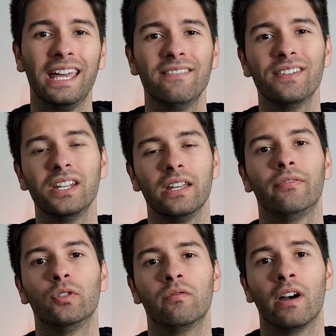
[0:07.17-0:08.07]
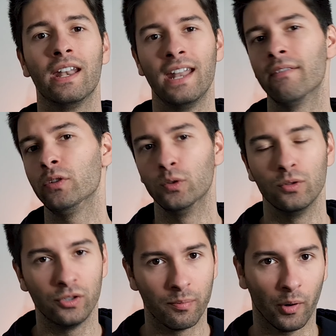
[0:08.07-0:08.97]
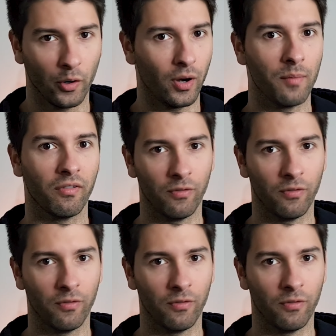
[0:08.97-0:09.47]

even if you've never used the program